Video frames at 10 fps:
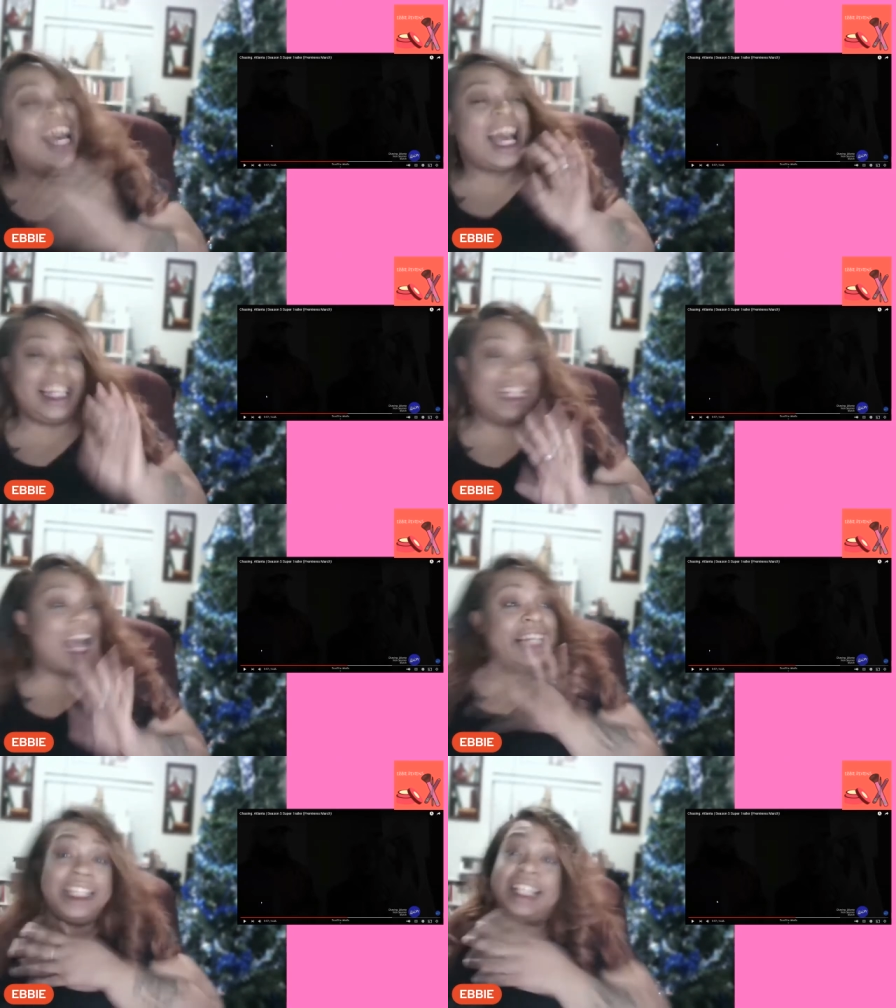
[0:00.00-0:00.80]

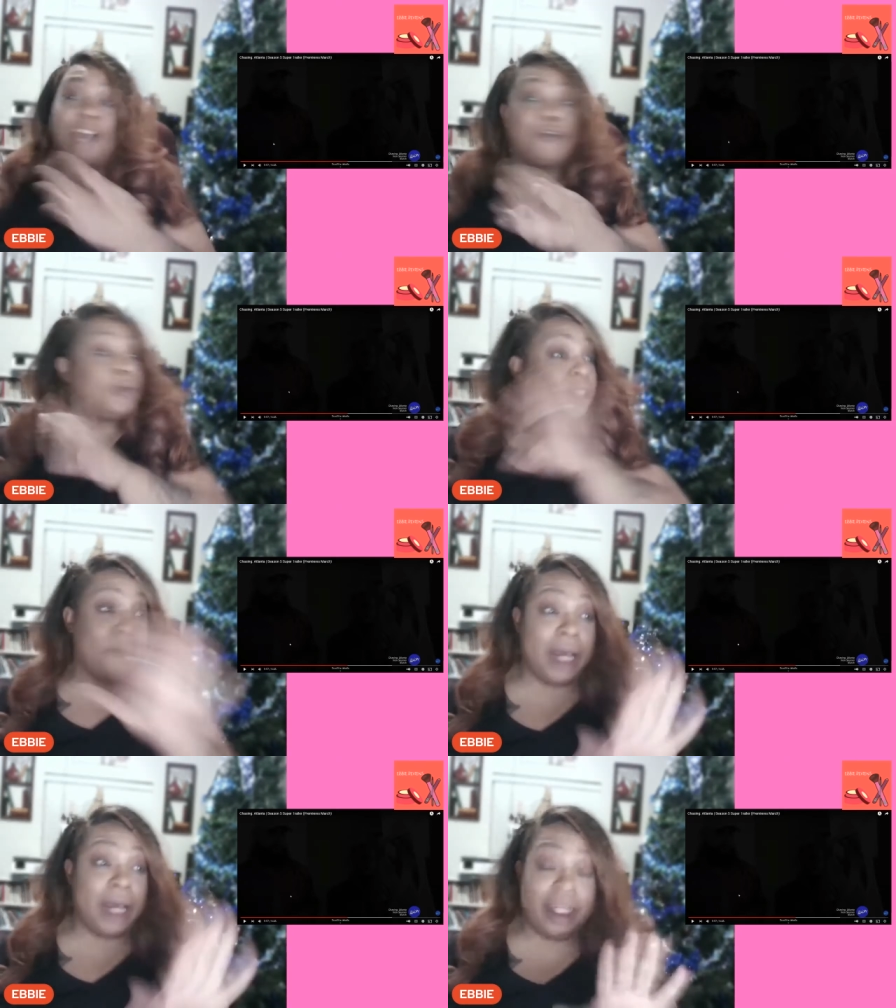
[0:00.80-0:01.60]
I need that from
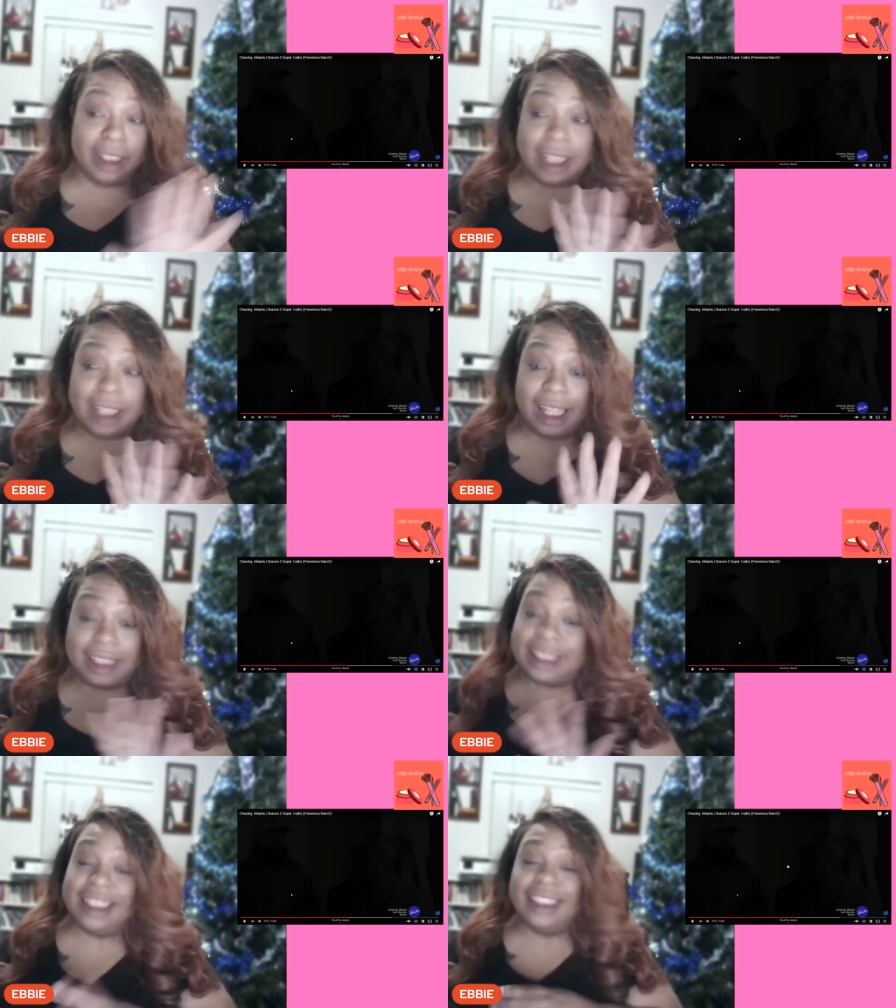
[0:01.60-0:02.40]
somebody on this cast.